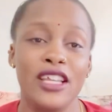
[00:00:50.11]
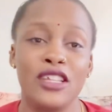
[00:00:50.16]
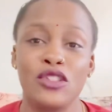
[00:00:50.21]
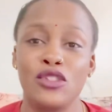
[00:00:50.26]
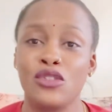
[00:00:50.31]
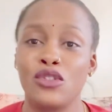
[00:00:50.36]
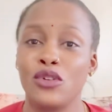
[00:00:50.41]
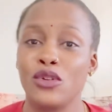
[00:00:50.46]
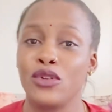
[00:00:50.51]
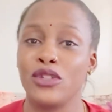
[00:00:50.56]

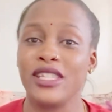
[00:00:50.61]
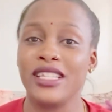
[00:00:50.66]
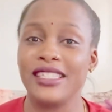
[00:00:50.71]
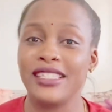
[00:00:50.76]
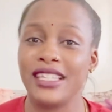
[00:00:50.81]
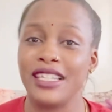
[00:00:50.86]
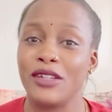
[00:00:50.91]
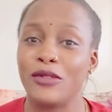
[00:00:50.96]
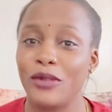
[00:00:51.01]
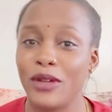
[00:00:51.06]
So
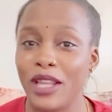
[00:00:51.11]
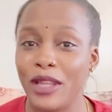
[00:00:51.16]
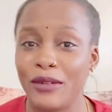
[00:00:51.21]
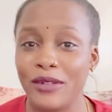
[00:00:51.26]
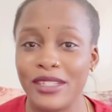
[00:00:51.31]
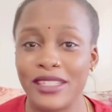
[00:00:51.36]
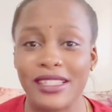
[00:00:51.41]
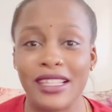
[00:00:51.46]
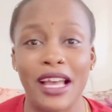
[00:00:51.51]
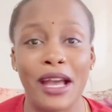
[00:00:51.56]
yesterday, while
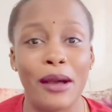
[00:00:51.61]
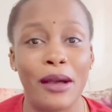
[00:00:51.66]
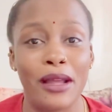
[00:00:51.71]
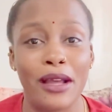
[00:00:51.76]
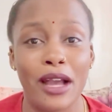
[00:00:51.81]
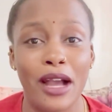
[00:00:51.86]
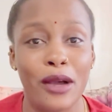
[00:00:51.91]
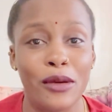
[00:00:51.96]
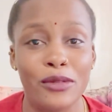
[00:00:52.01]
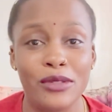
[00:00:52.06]
I was
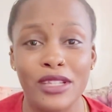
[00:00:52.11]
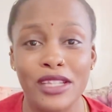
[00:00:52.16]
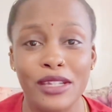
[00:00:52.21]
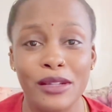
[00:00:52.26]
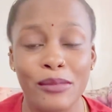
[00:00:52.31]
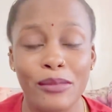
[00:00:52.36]
out and